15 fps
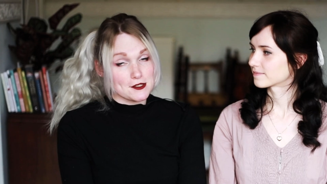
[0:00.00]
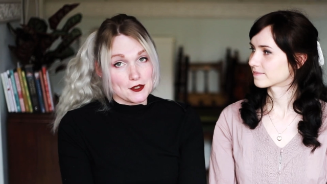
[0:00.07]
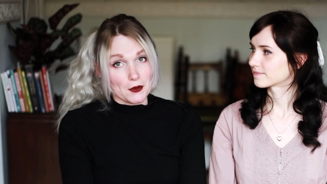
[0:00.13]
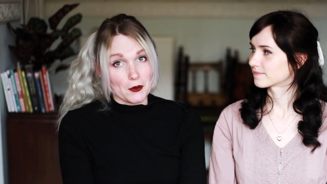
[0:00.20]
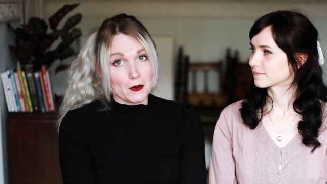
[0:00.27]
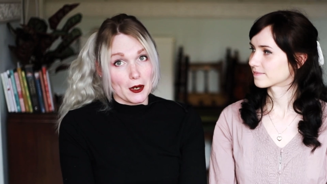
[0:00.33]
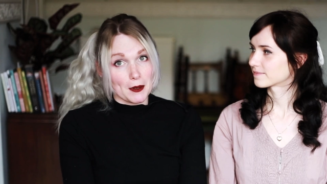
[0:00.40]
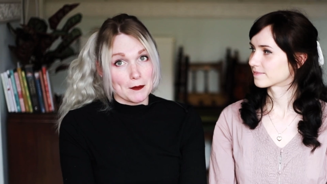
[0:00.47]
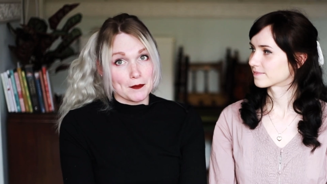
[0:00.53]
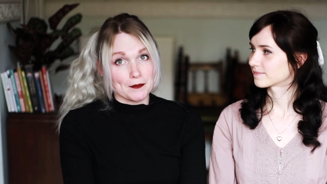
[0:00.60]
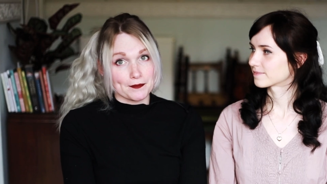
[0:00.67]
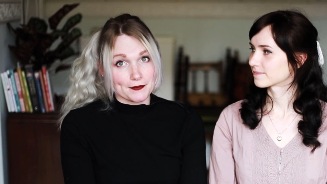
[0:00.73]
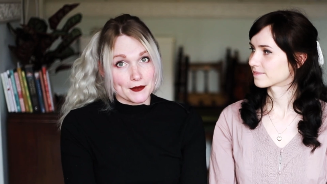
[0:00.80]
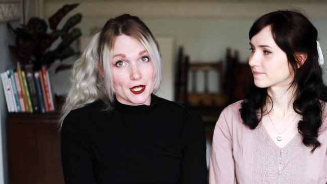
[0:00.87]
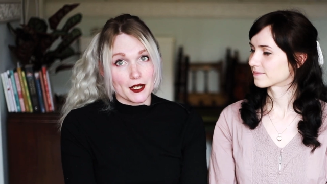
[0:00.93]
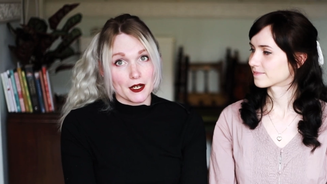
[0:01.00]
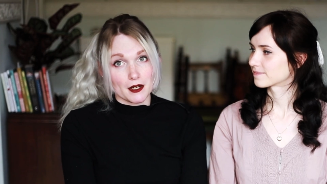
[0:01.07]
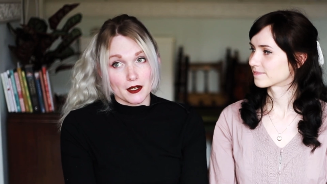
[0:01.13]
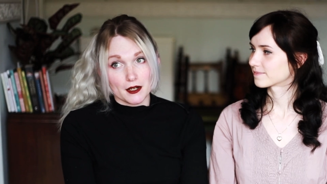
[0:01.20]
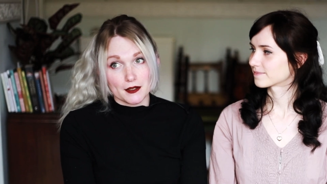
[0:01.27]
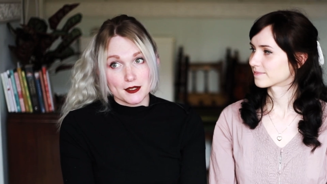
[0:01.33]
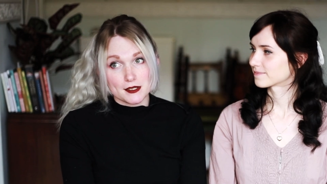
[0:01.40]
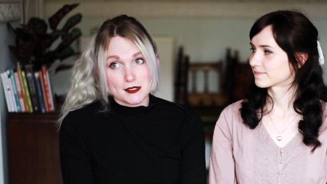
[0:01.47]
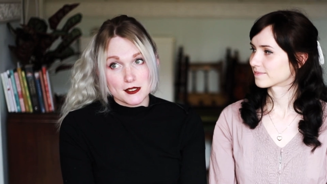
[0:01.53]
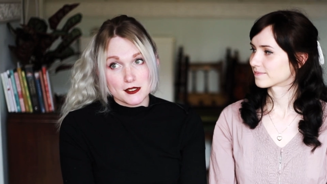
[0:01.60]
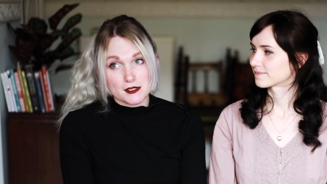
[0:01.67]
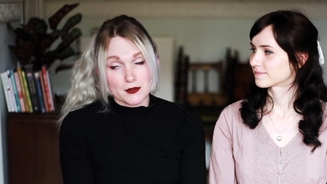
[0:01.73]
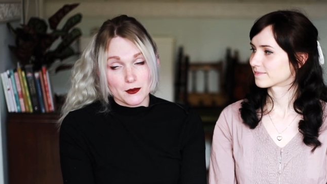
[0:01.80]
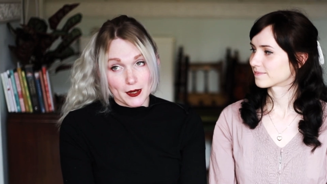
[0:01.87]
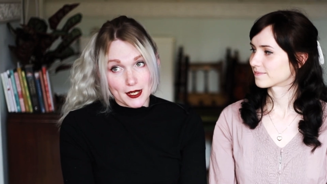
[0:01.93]
Speaker 1: so um uh, this
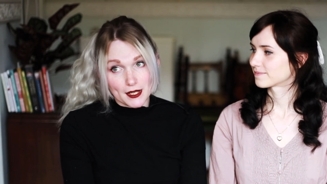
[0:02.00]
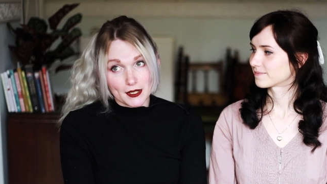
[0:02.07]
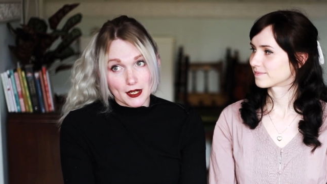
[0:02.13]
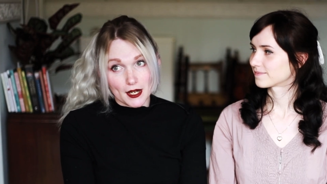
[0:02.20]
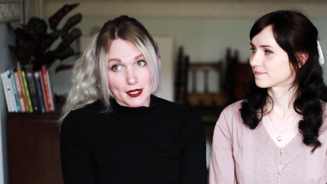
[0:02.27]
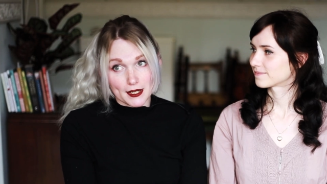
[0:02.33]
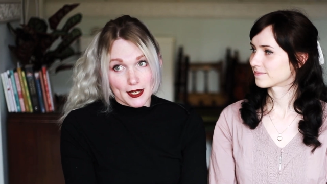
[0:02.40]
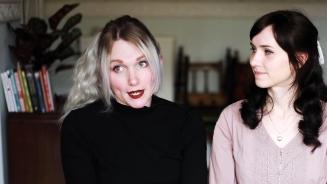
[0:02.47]
is the way I